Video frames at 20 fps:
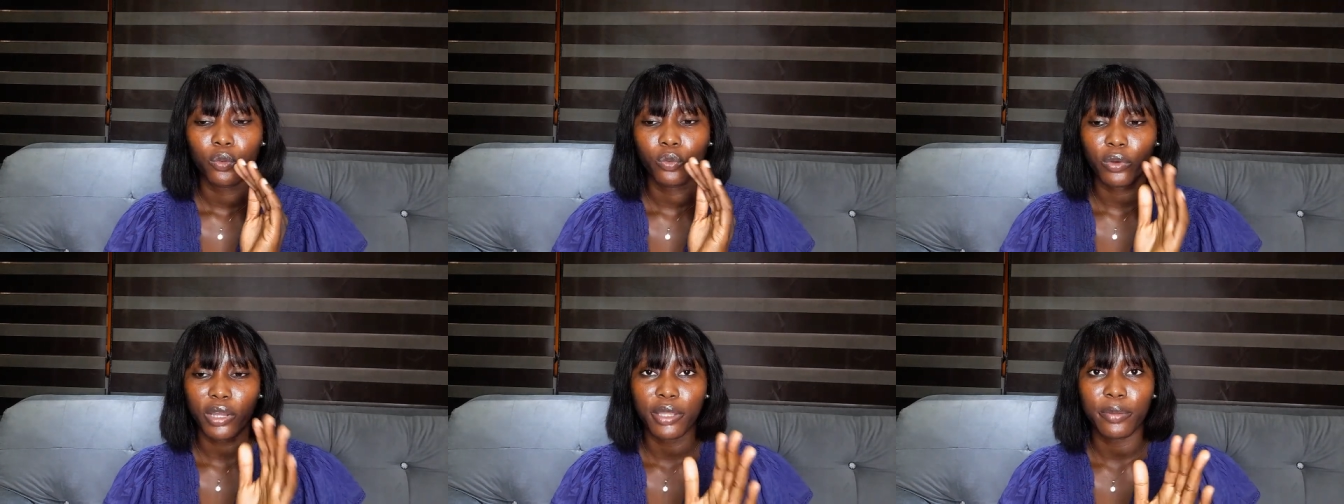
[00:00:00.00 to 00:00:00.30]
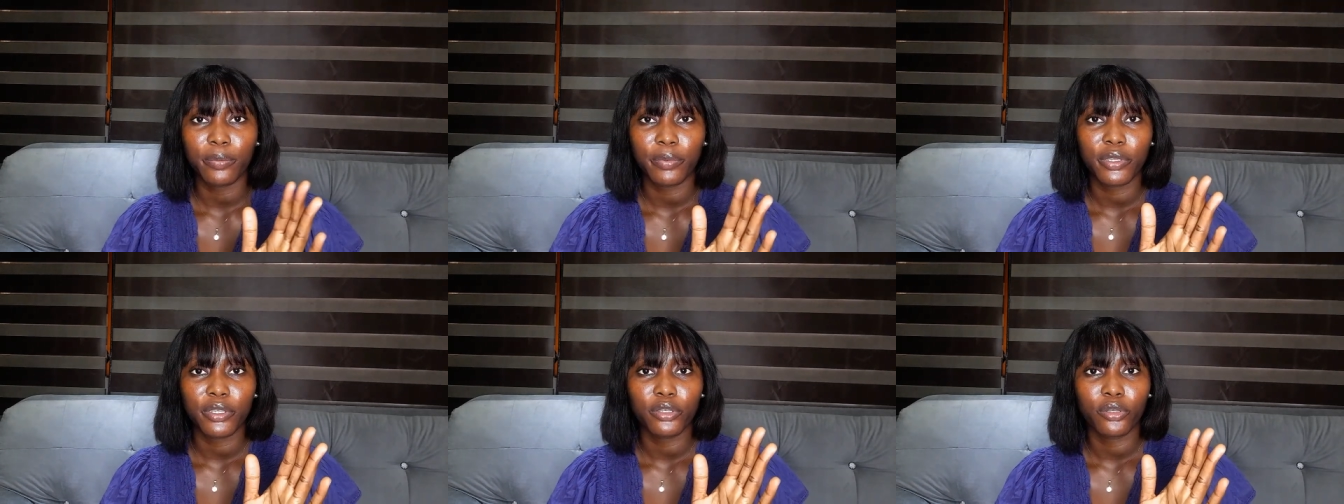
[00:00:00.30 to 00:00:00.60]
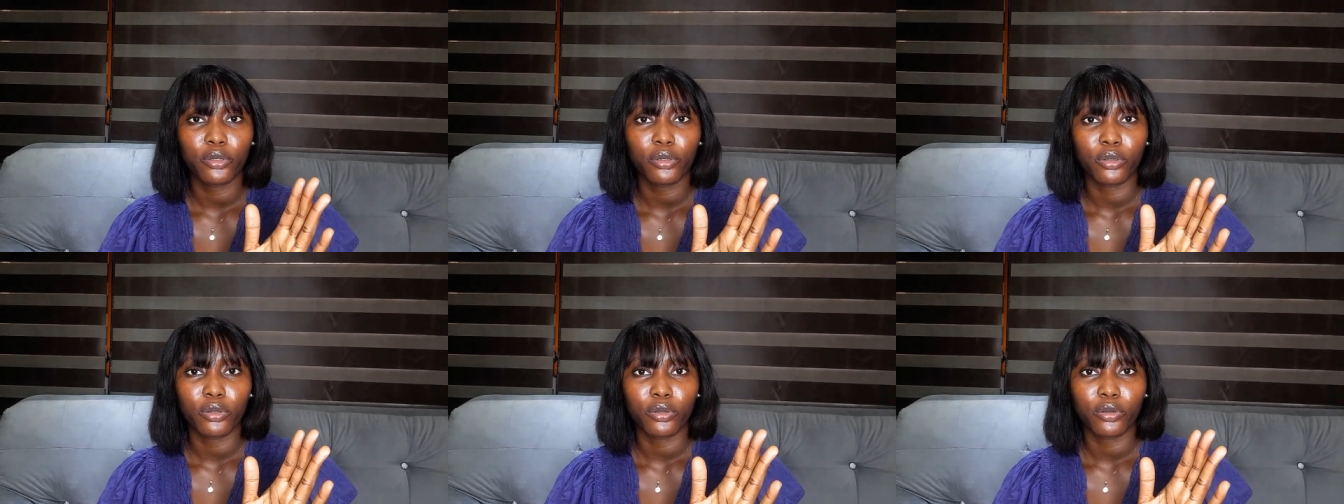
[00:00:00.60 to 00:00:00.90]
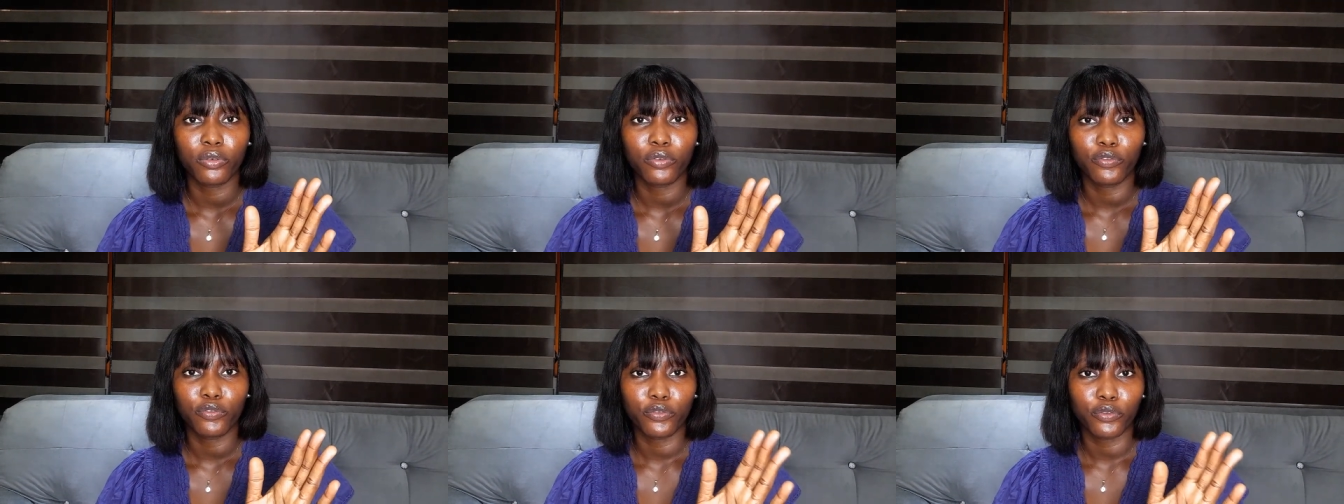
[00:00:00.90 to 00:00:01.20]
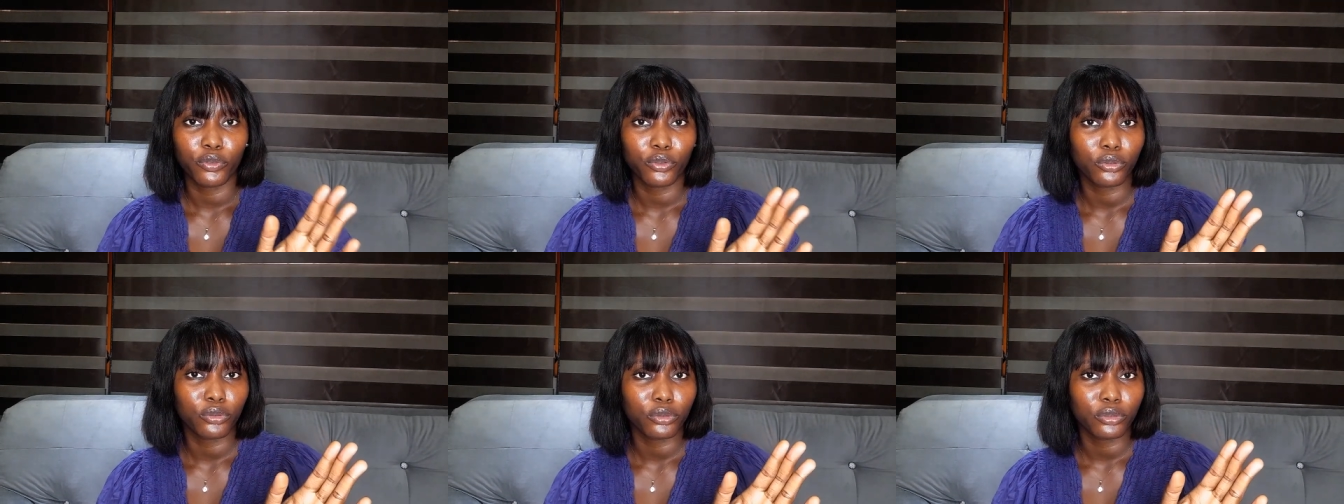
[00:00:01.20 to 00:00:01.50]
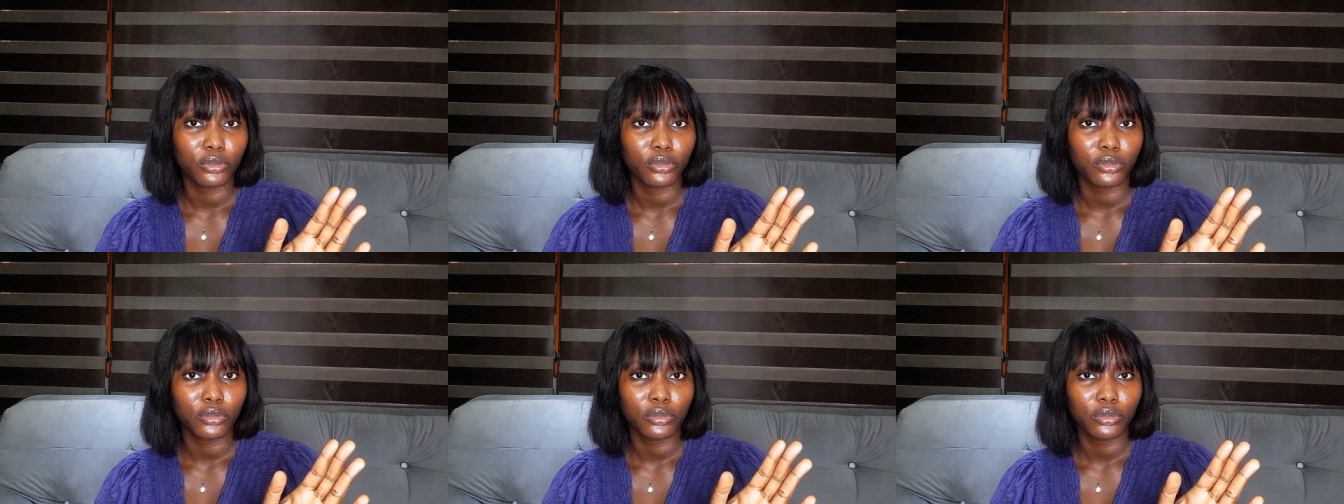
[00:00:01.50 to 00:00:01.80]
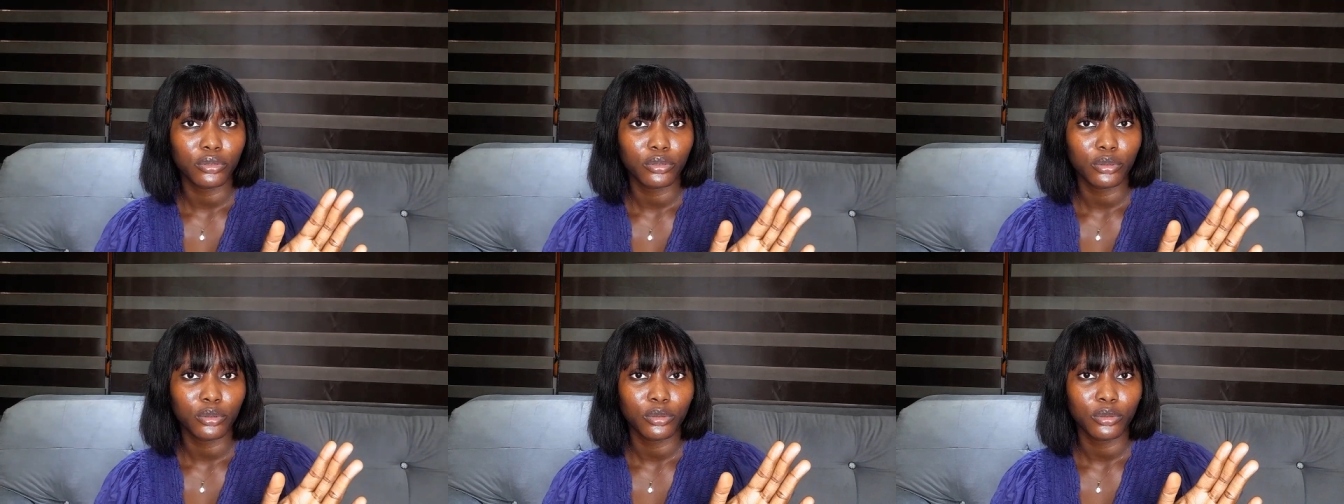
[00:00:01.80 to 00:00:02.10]
wiping your
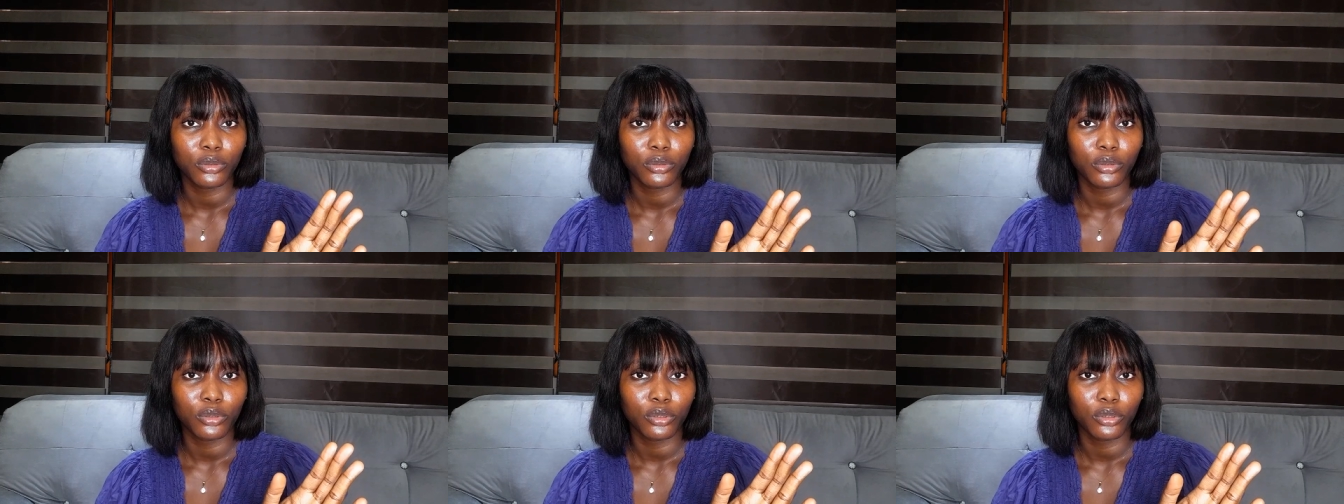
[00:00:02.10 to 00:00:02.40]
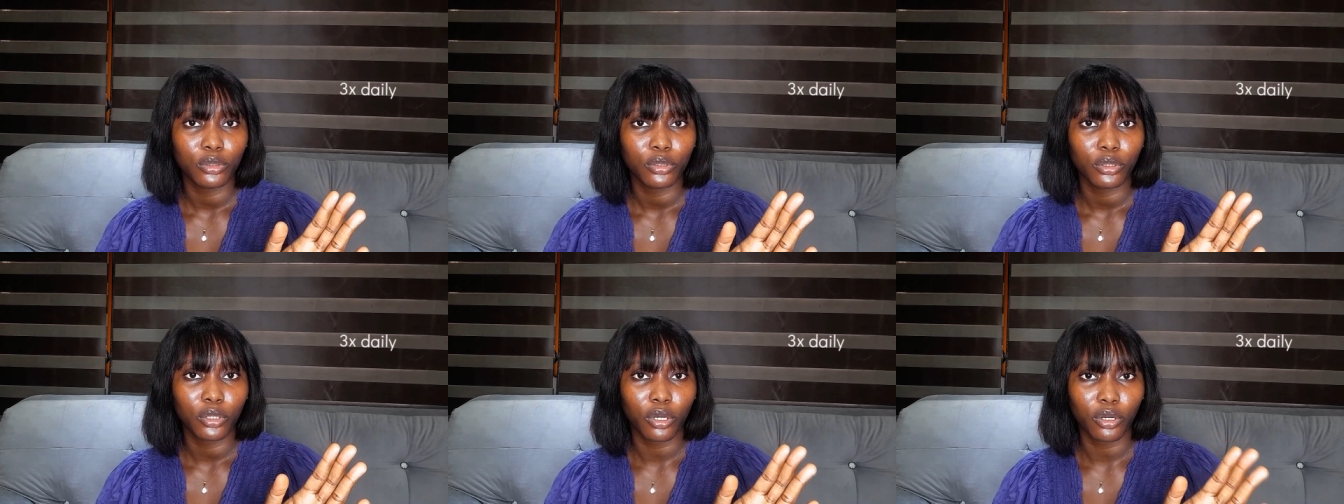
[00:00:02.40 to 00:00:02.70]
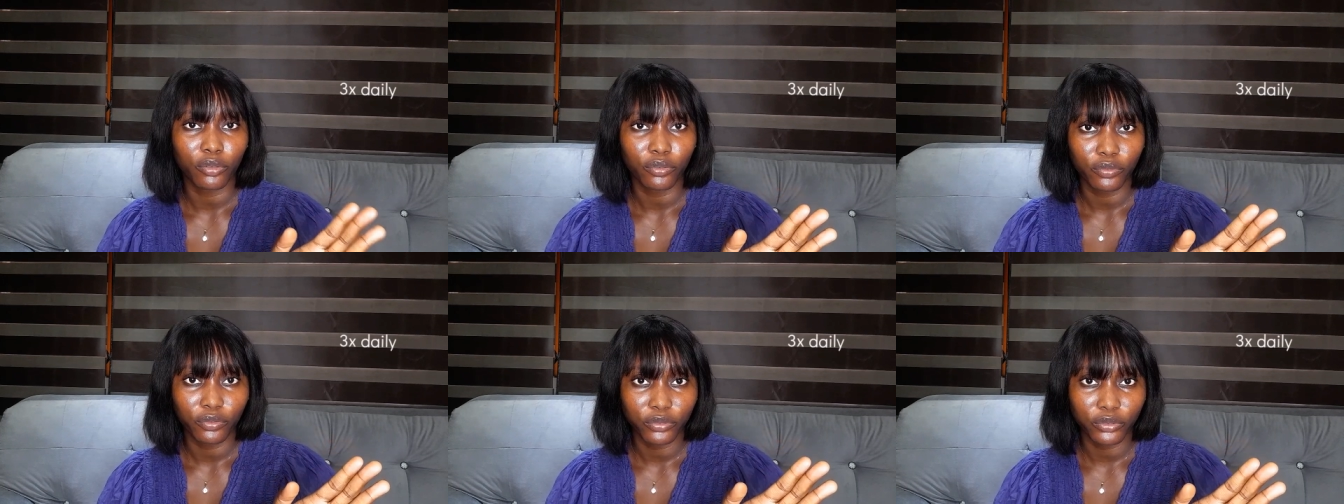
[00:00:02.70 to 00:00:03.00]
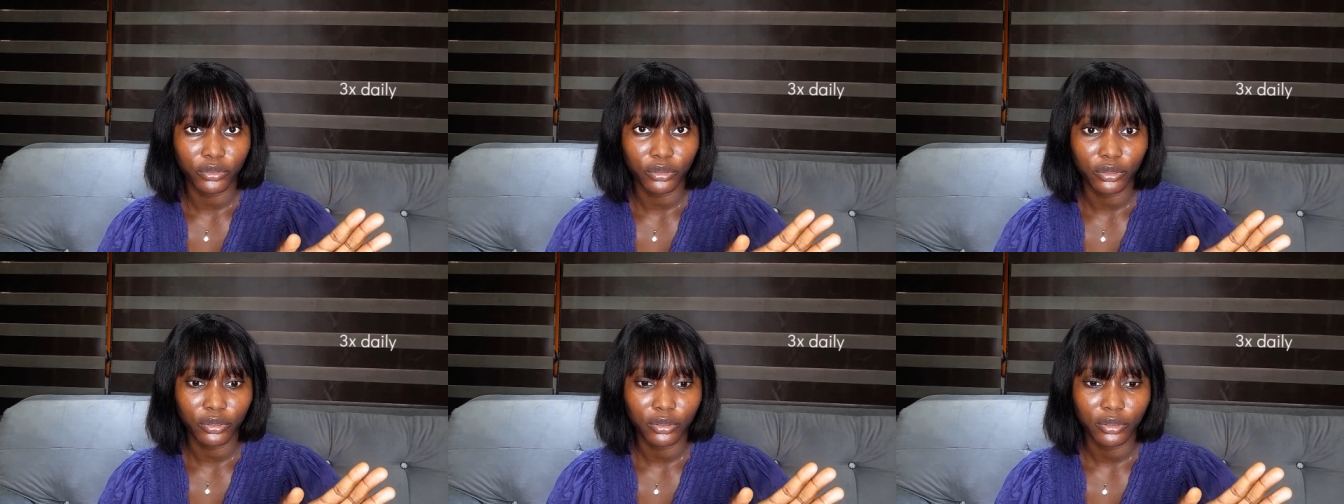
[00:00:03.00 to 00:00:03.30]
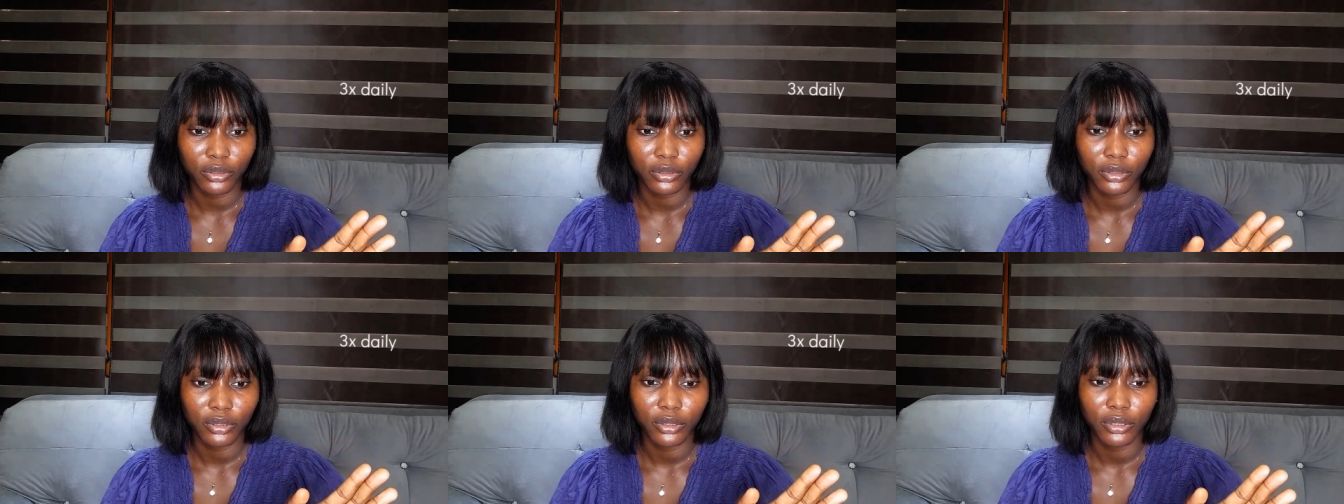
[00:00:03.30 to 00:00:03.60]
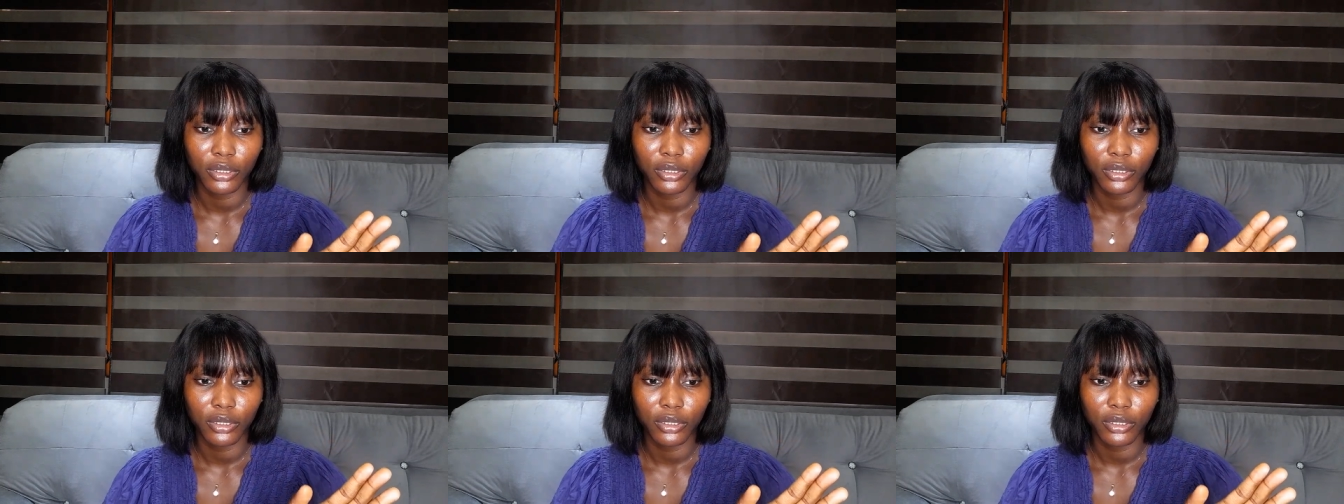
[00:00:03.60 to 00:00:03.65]
phone often,